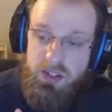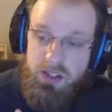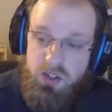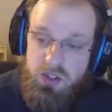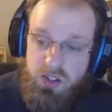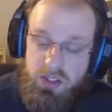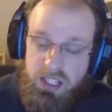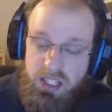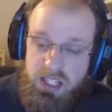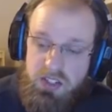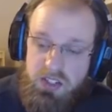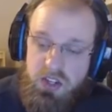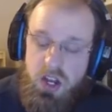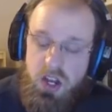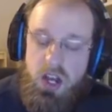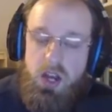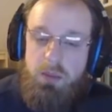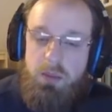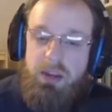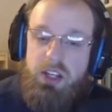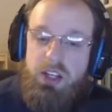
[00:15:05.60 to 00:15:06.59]
on these,
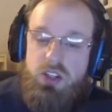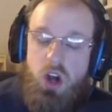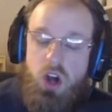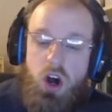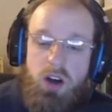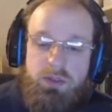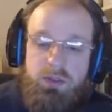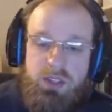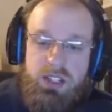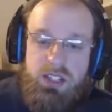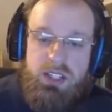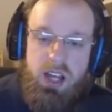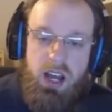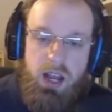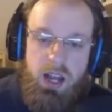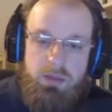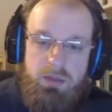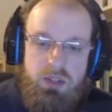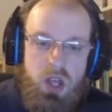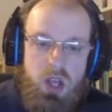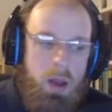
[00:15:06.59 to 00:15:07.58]
because
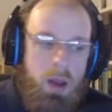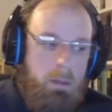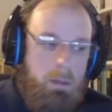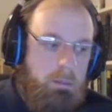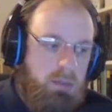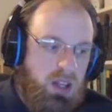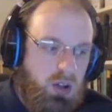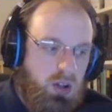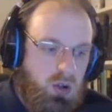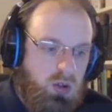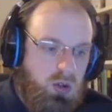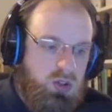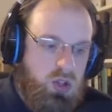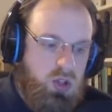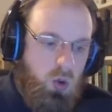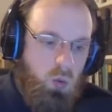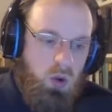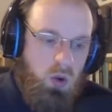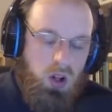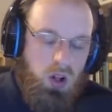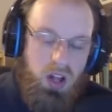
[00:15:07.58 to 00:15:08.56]
oftentimes builds
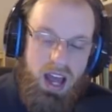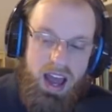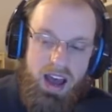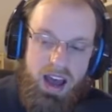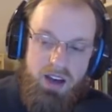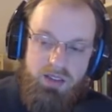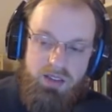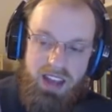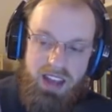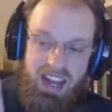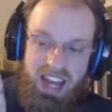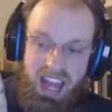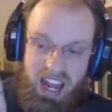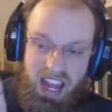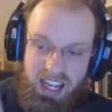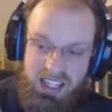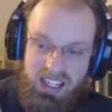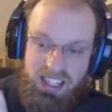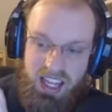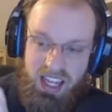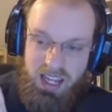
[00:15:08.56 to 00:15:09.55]
will have an
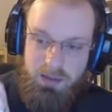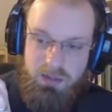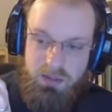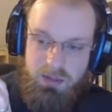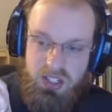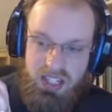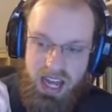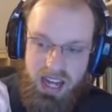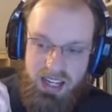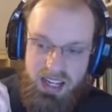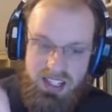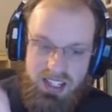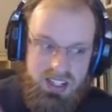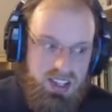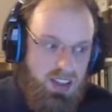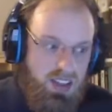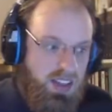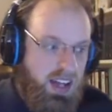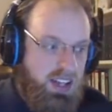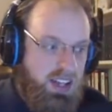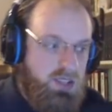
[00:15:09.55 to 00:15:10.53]
end game status
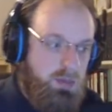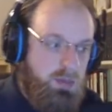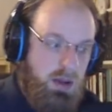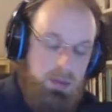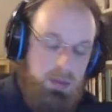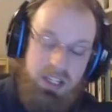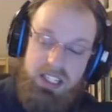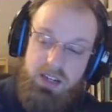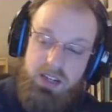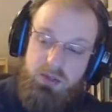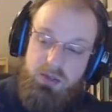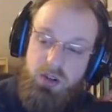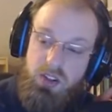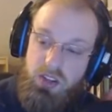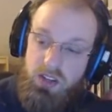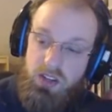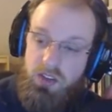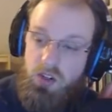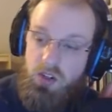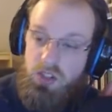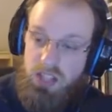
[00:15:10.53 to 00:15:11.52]
that is maybe different
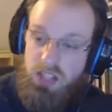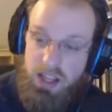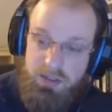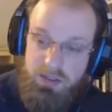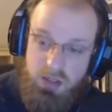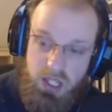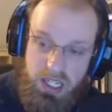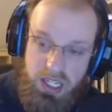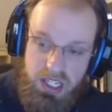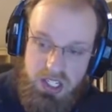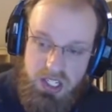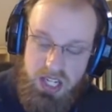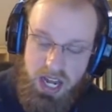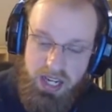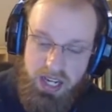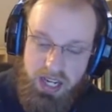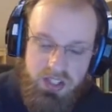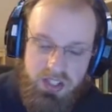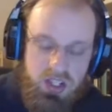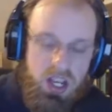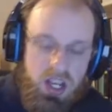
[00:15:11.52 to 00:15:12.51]
than their leveling
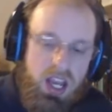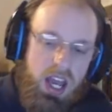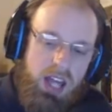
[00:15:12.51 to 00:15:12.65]
status.